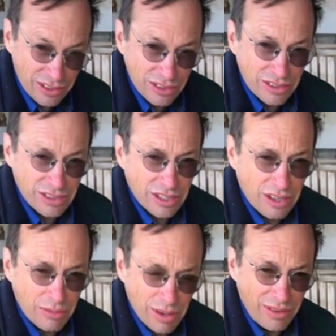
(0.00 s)
use
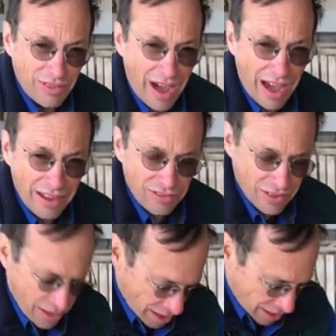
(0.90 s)
to revive
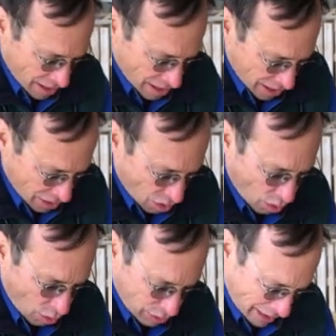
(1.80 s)
uh,
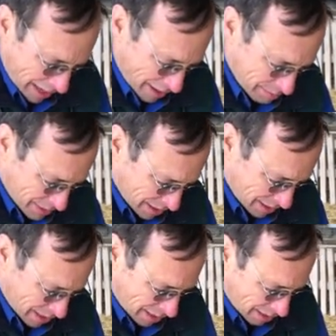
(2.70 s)
cold lambs, and,
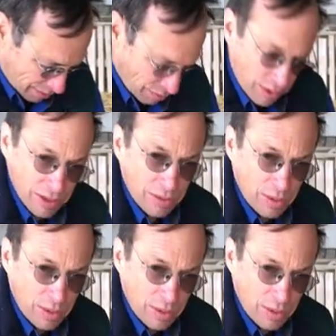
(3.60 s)
and it really